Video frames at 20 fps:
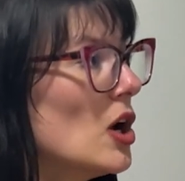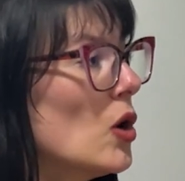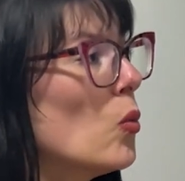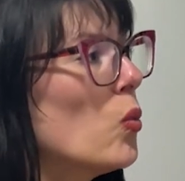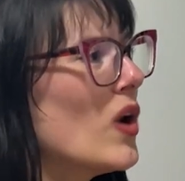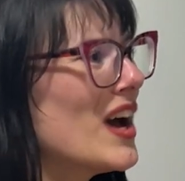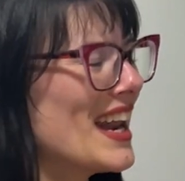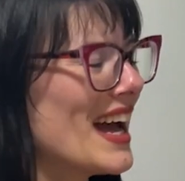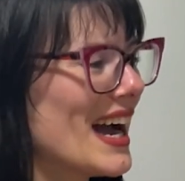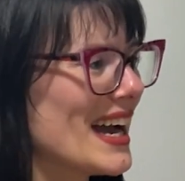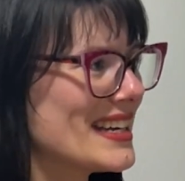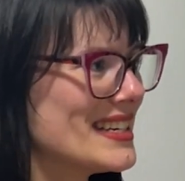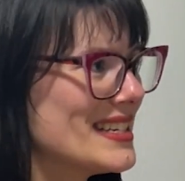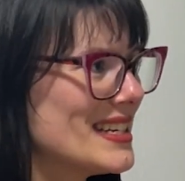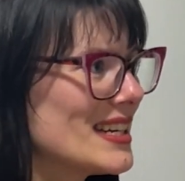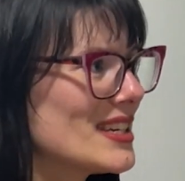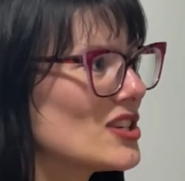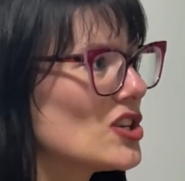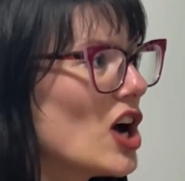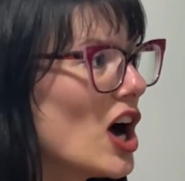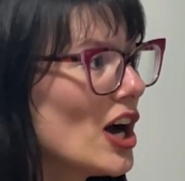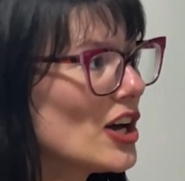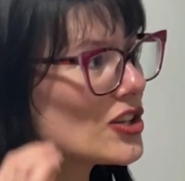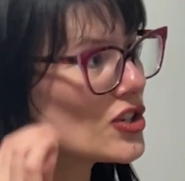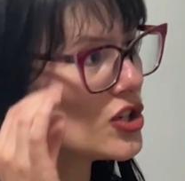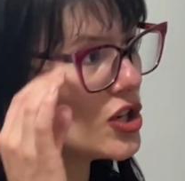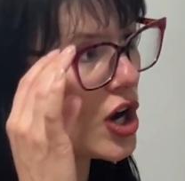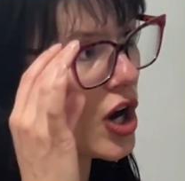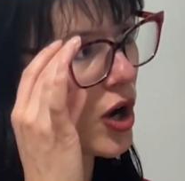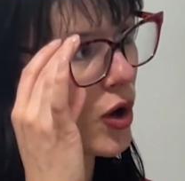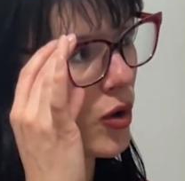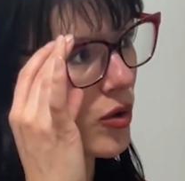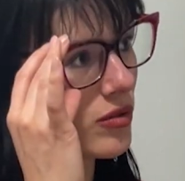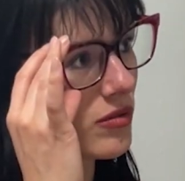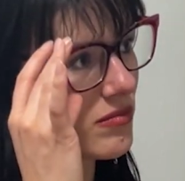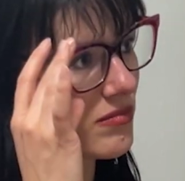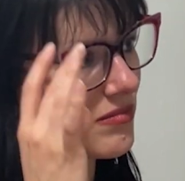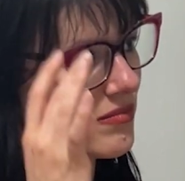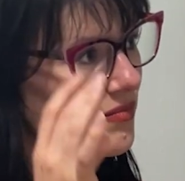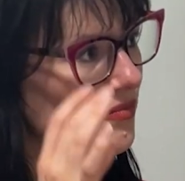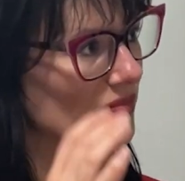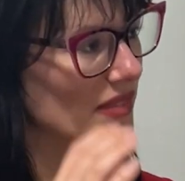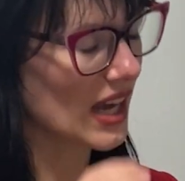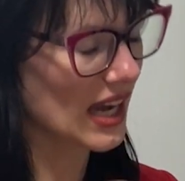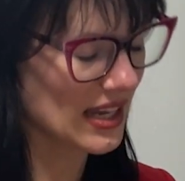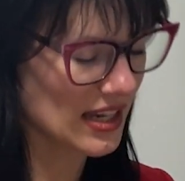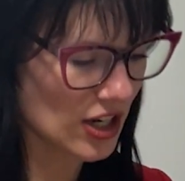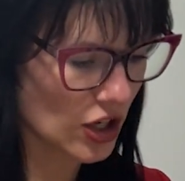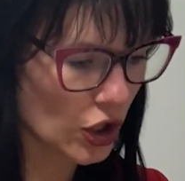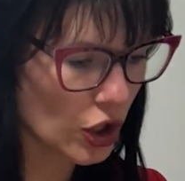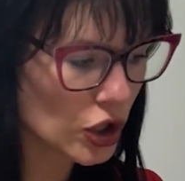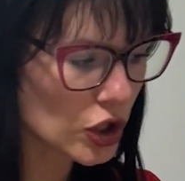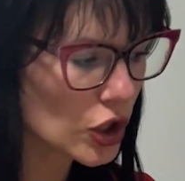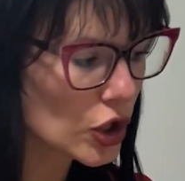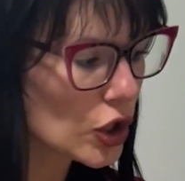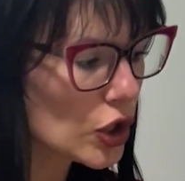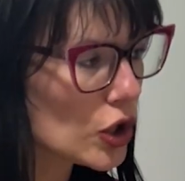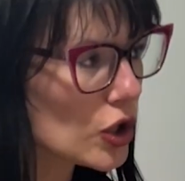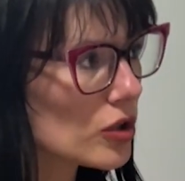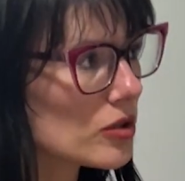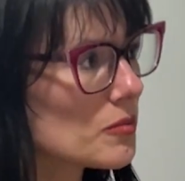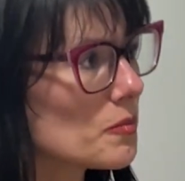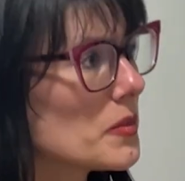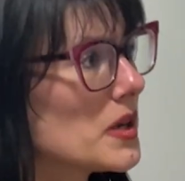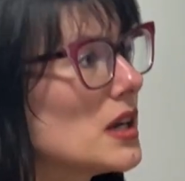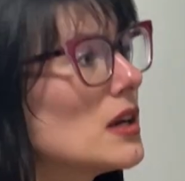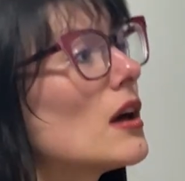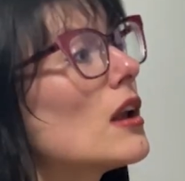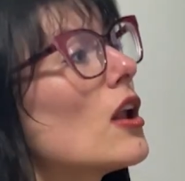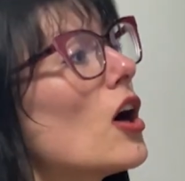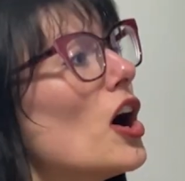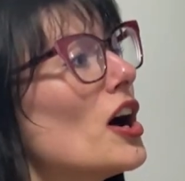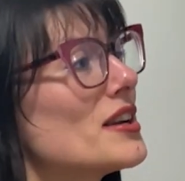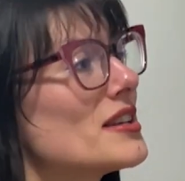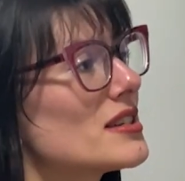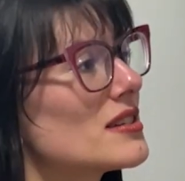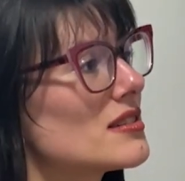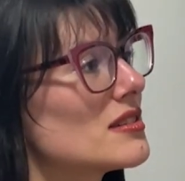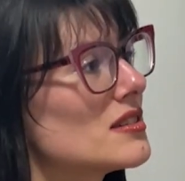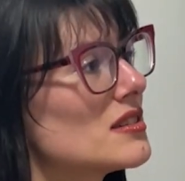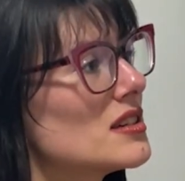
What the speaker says: What I did not know, and it hurt me a lot,